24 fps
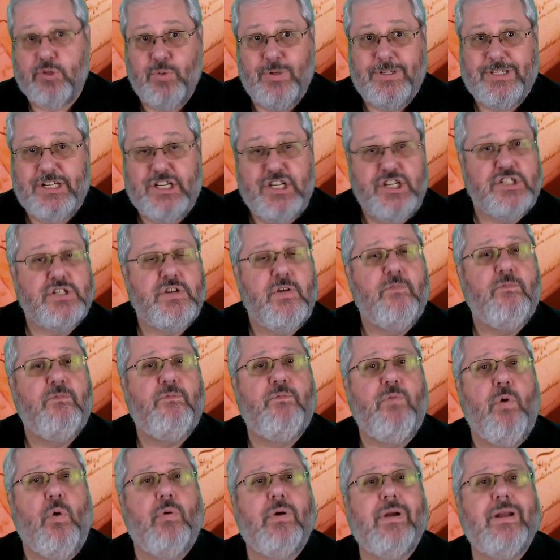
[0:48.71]
which is
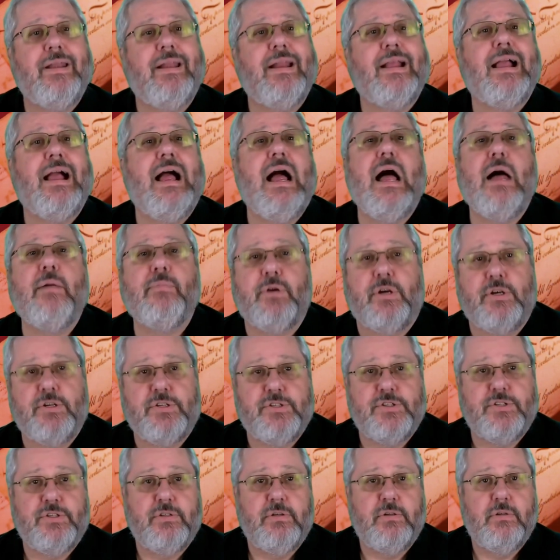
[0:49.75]
foreign
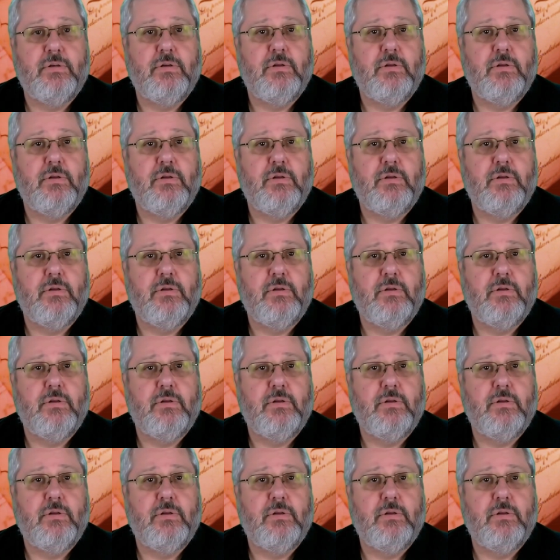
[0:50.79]
commerce.